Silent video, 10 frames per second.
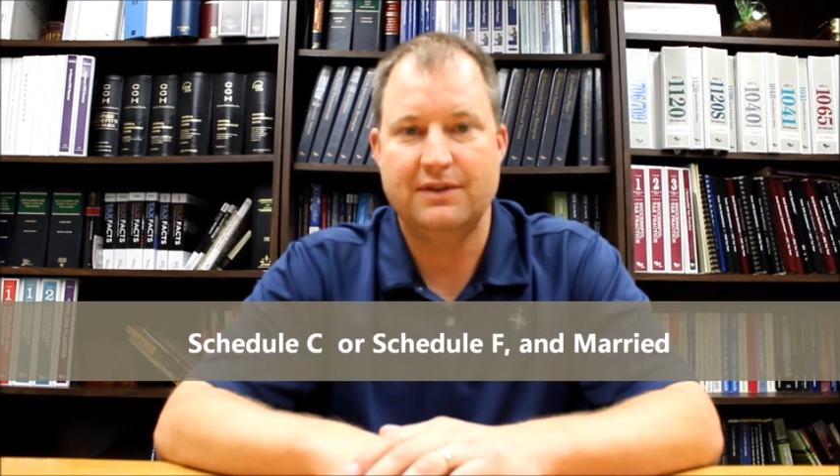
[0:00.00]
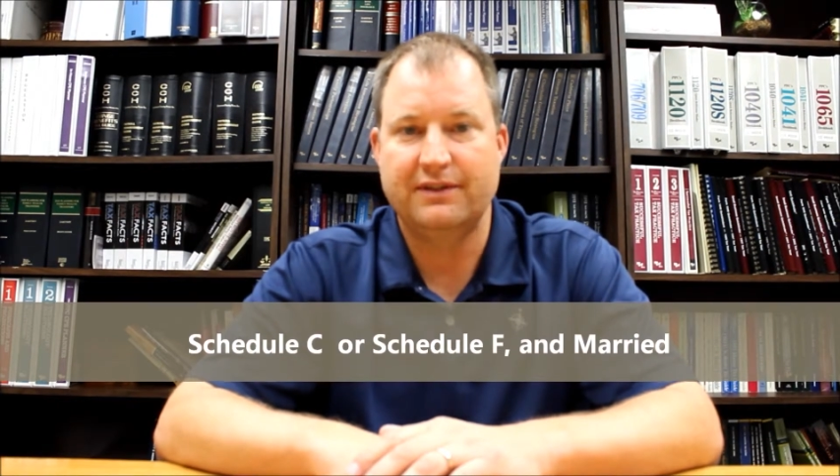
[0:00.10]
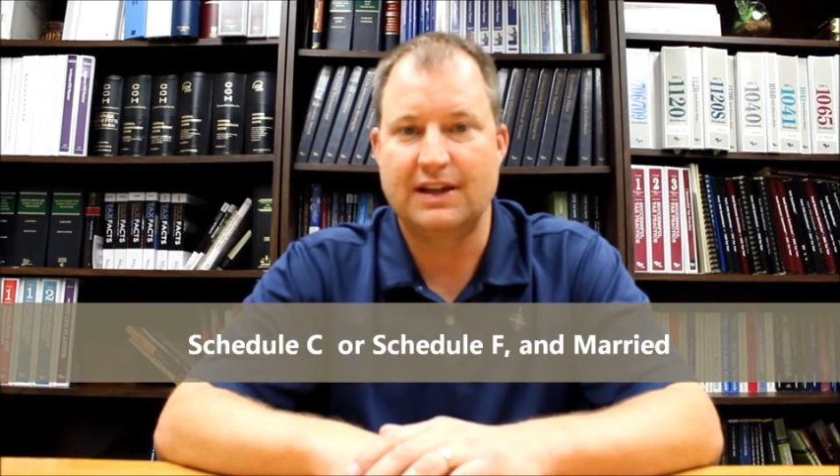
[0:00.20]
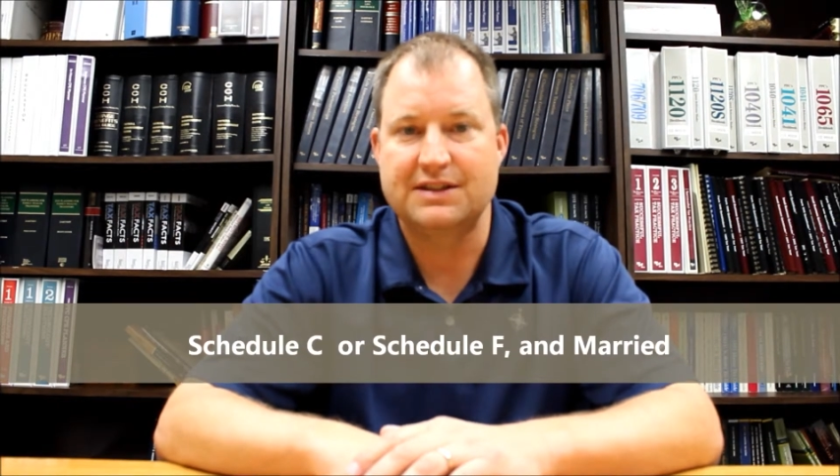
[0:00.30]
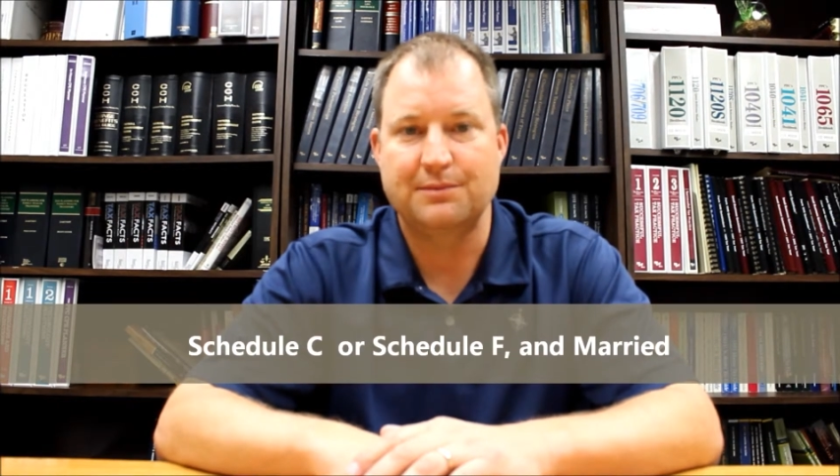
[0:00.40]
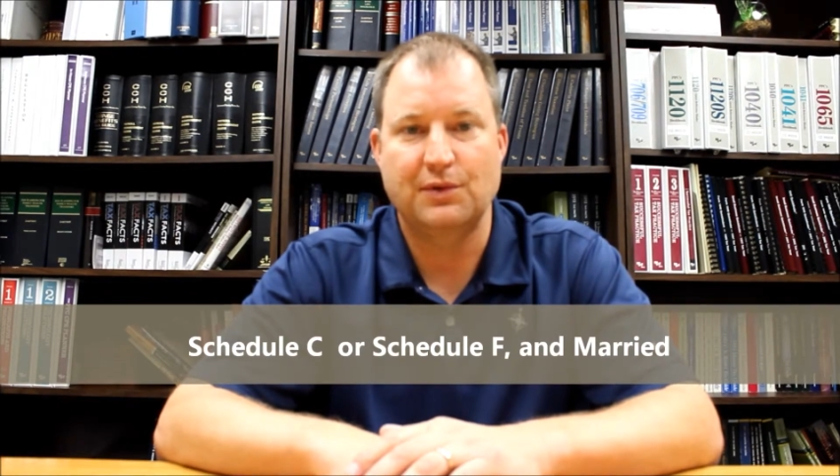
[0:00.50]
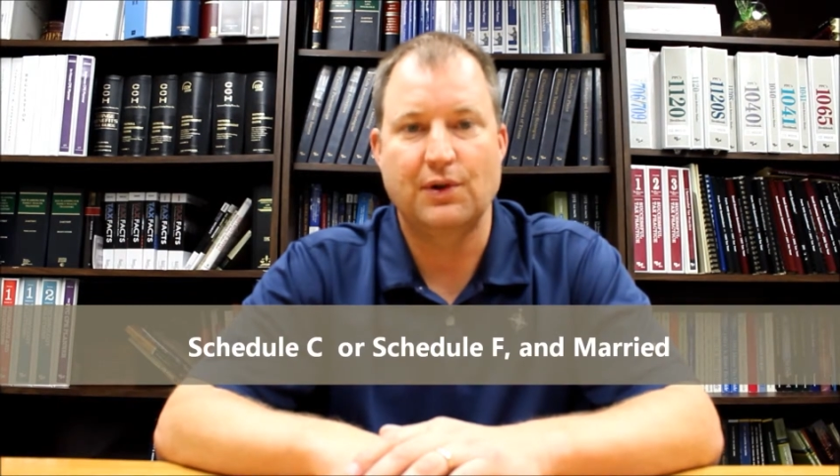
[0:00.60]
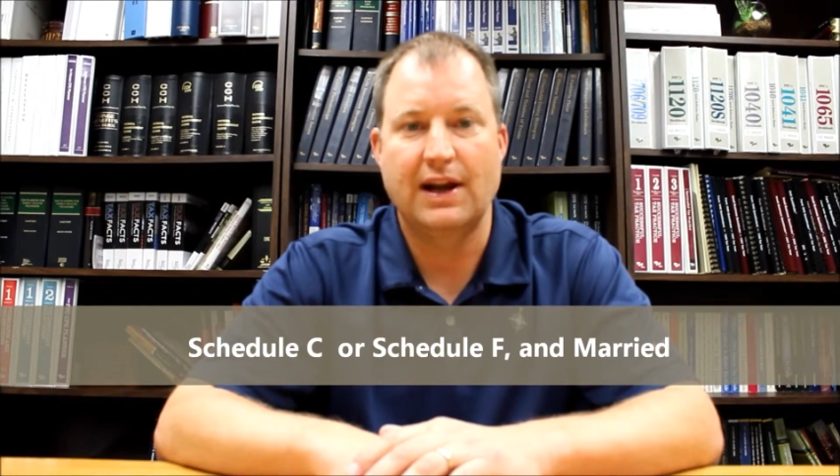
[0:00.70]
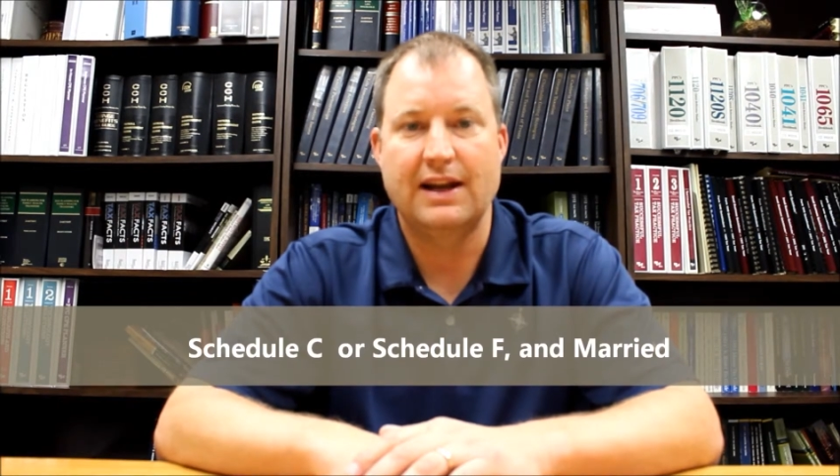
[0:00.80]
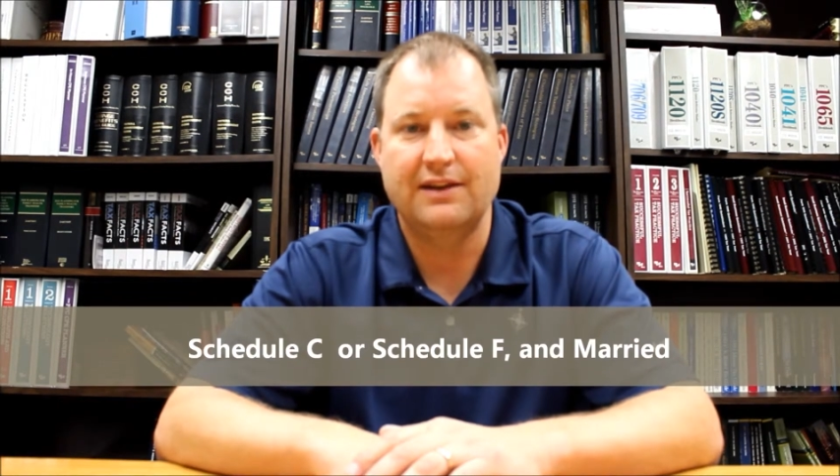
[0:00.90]
you've got some
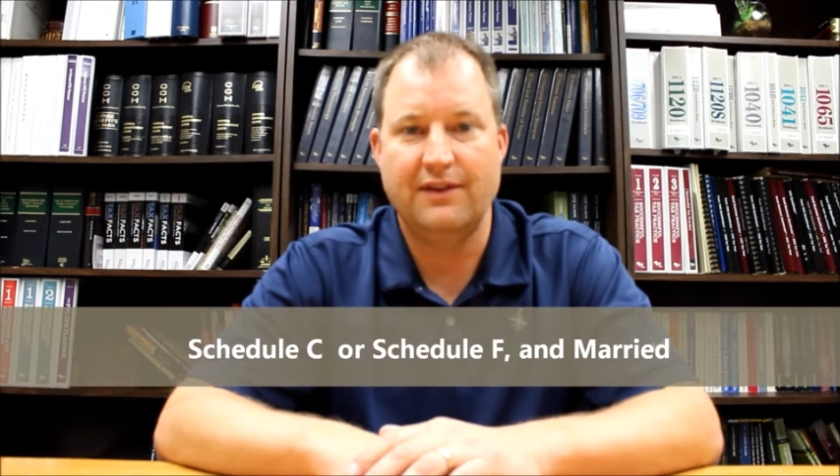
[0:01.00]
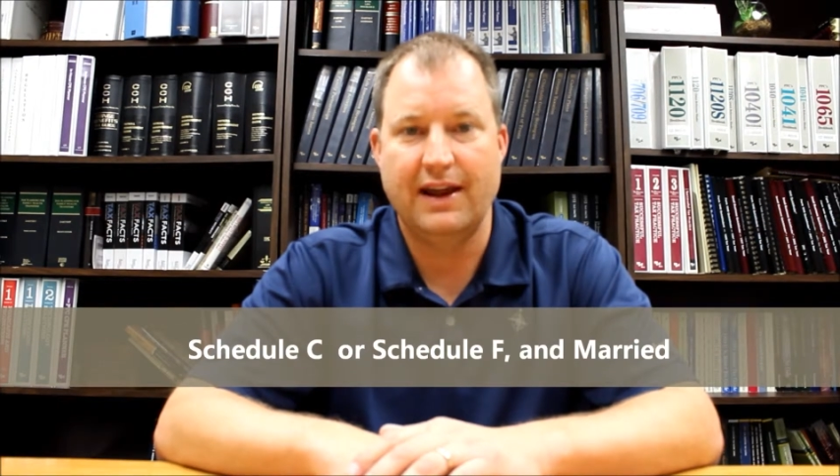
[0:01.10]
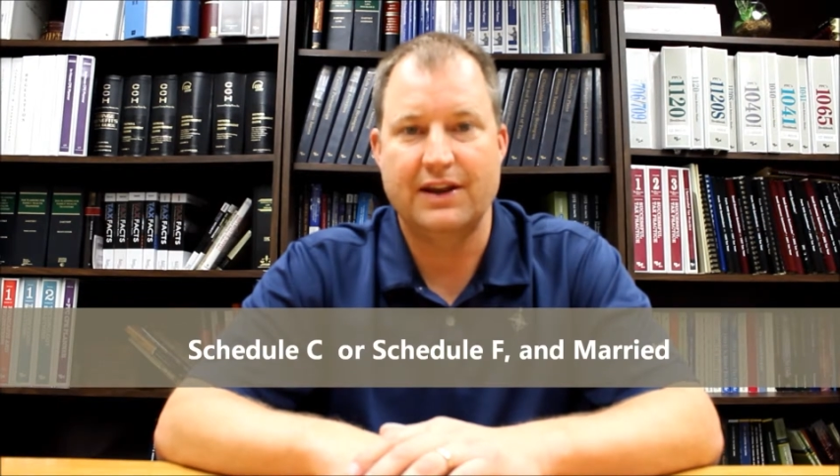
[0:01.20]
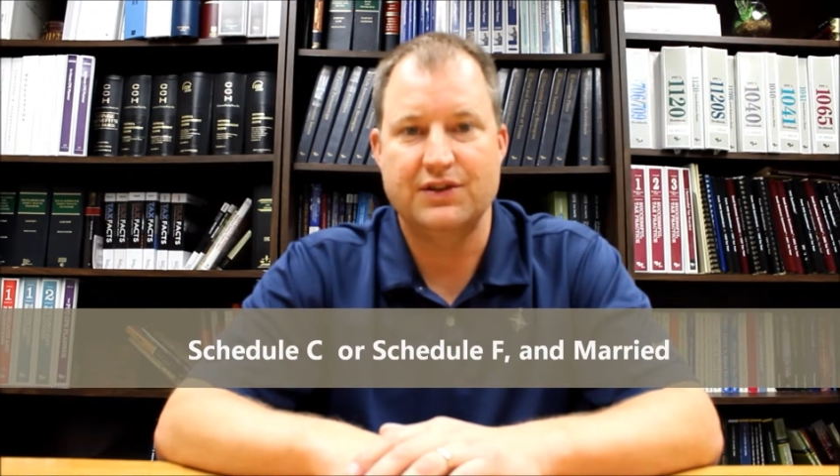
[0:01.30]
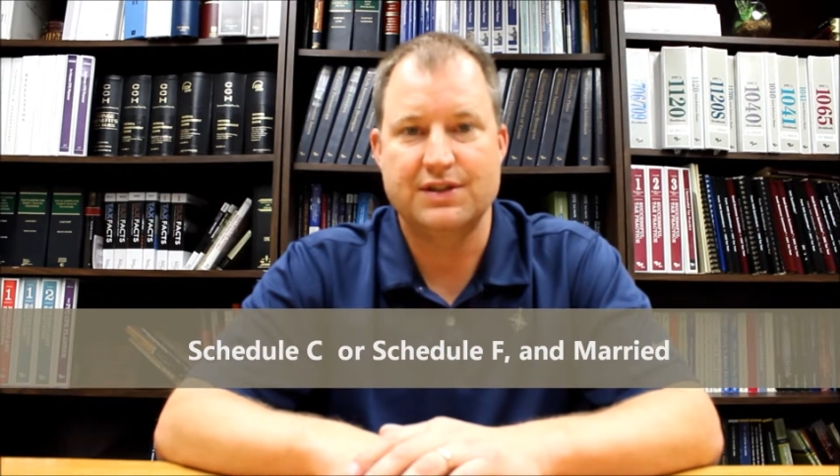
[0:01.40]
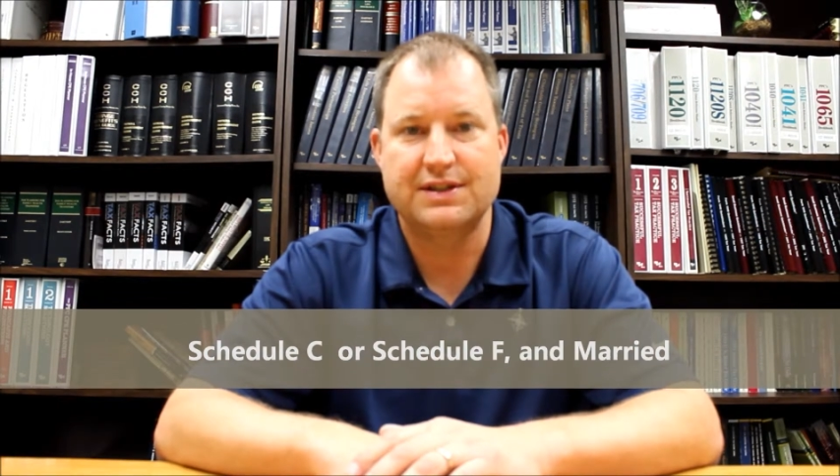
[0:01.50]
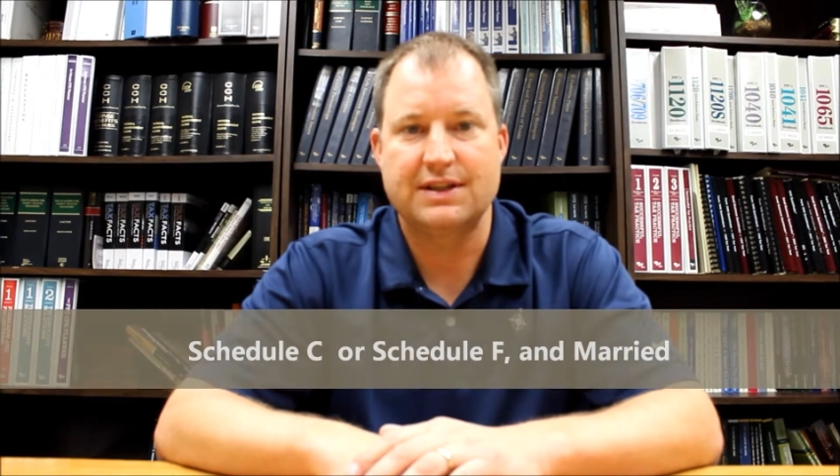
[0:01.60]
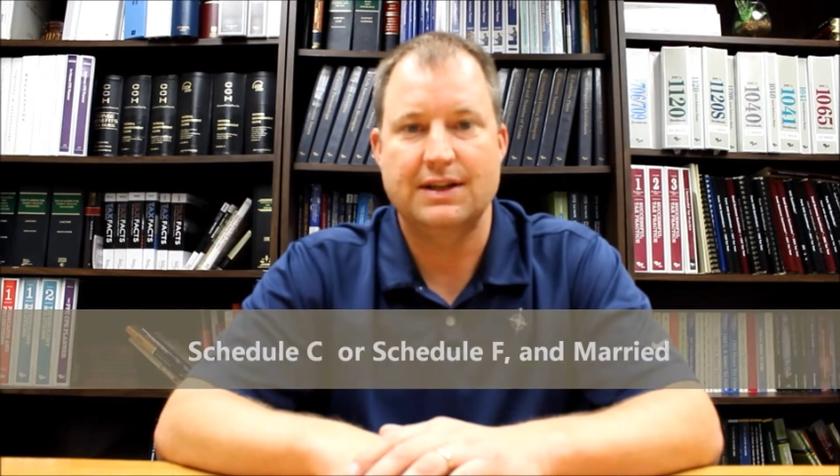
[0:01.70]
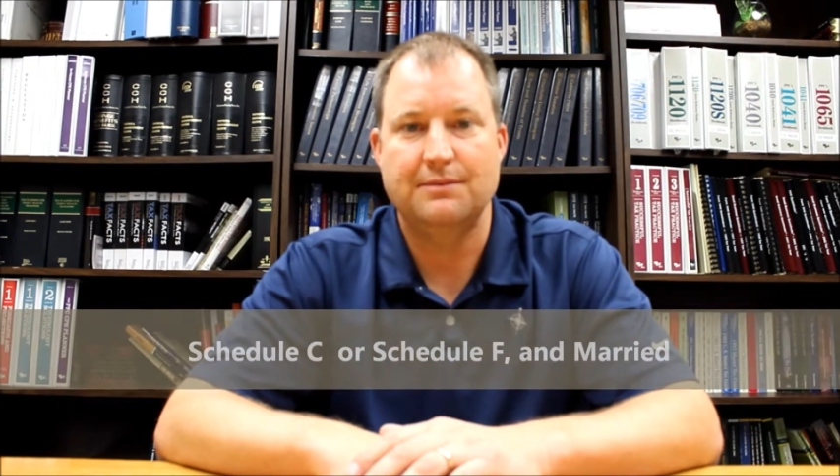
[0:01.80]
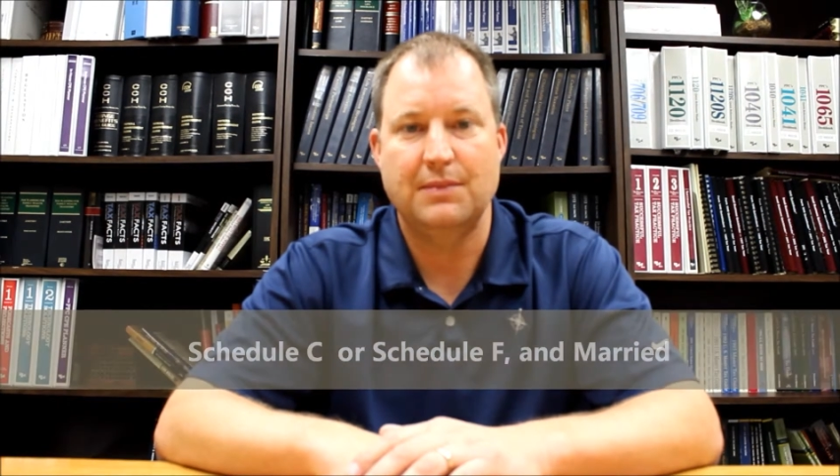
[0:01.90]
great advantages